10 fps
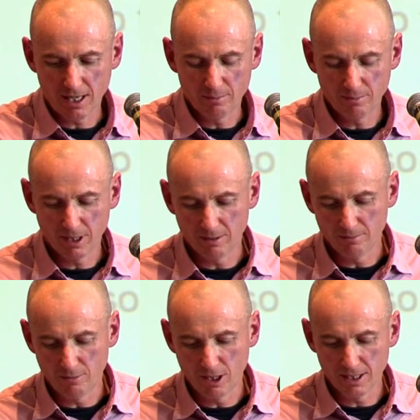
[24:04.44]

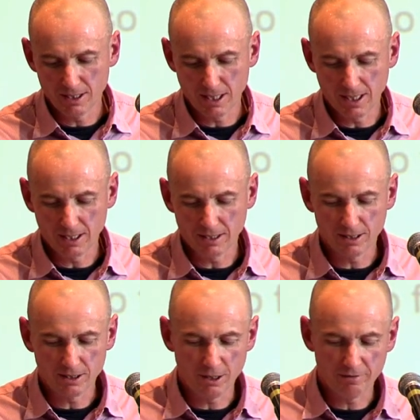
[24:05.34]
but my understanding is
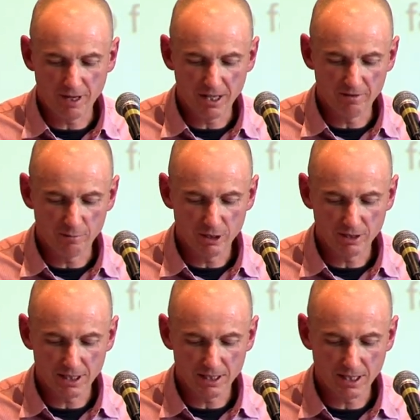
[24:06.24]
that so far they've
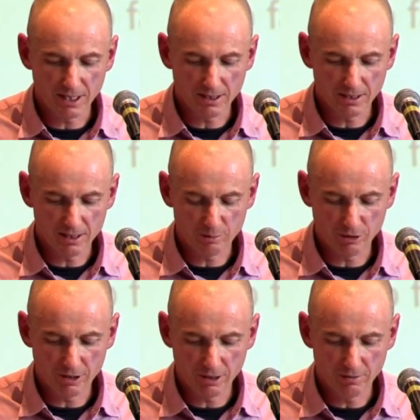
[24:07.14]
mostly stuck to the
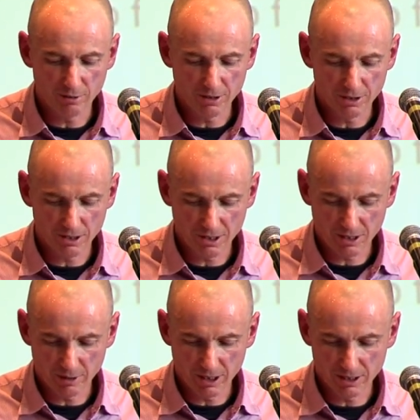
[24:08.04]
spirit of what the zone
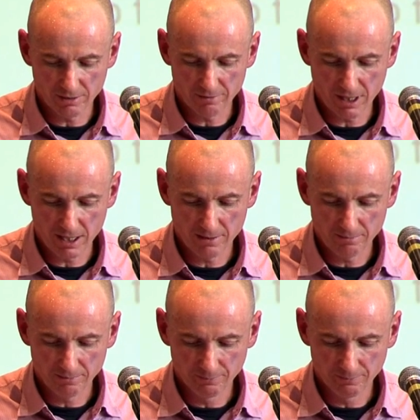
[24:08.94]
committees have done.